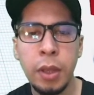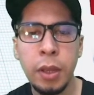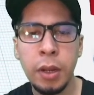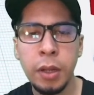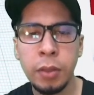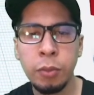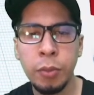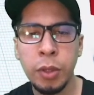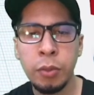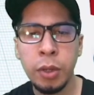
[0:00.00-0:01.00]
Let's put
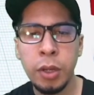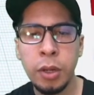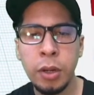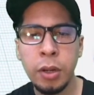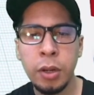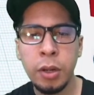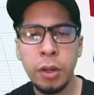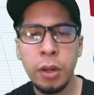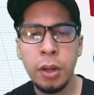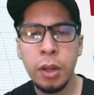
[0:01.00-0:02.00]
this one here,
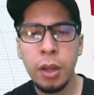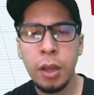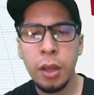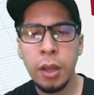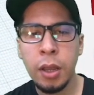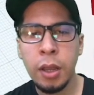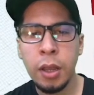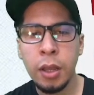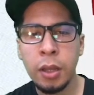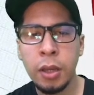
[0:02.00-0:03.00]

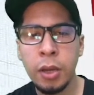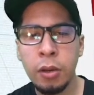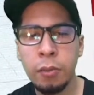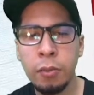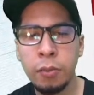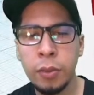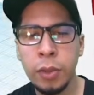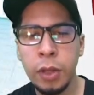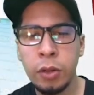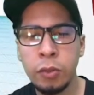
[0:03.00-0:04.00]
and there you go.
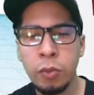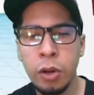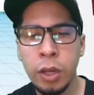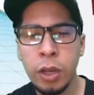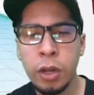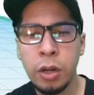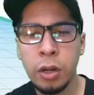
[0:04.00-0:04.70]
That looks more like a car.